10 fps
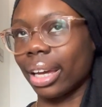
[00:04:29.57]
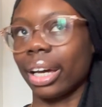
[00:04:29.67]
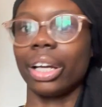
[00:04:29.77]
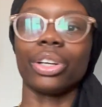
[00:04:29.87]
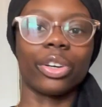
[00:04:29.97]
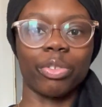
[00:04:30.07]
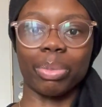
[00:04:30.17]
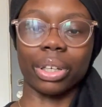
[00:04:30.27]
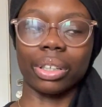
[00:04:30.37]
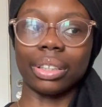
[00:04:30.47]
kind of,
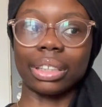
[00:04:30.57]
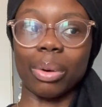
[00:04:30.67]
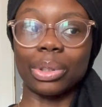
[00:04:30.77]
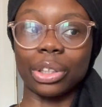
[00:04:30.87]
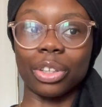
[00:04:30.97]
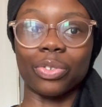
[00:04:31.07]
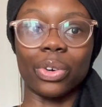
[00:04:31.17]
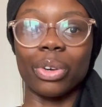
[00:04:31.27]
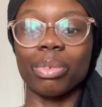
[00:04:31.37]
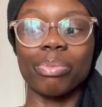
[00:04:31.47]
because I was on the
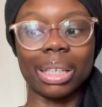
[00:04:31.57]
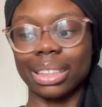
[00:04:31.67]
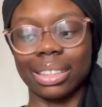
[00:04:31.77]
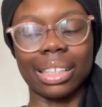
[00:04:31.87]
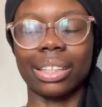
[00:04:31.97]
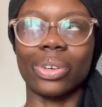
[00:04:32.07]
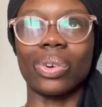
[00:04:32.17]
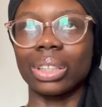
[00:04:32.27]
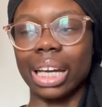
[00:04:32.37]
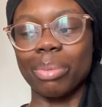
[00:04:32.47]
phone with my sister like the
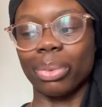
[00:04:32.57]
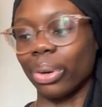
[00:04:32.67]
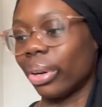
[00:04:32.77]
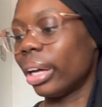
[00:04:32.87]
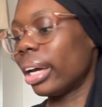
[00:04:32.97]
whole time, but